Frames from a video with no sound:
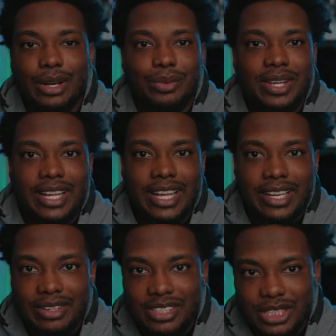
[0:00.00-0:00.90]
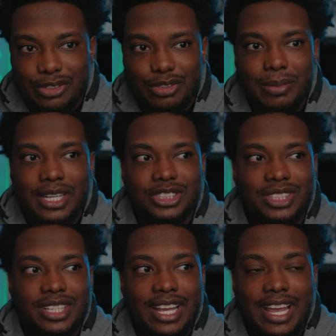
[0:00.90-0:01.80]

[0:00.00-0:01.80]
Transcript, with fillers: I don't get any of this information,